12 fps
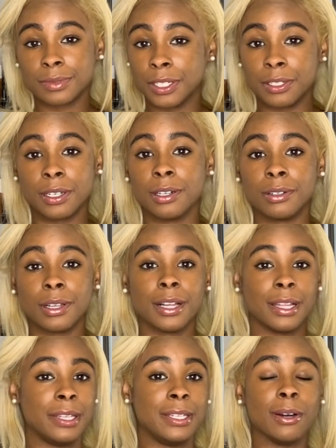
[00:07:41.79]
You know,
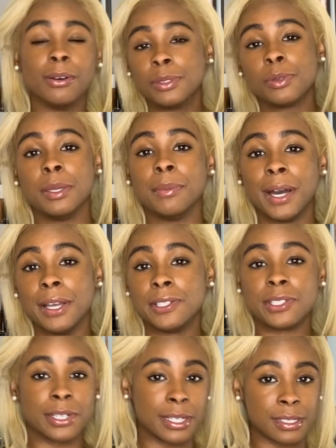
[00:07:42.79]
I don't tweet my
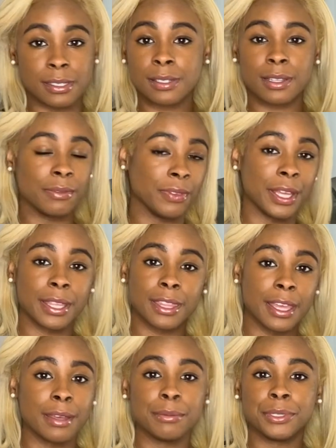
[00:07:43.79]
address and stuff like
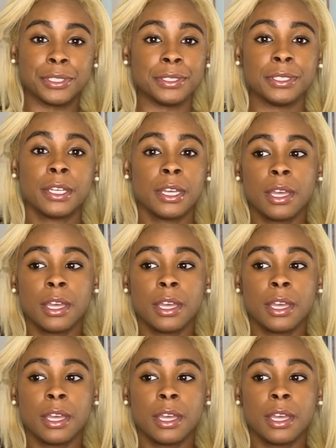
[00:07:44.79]
that, but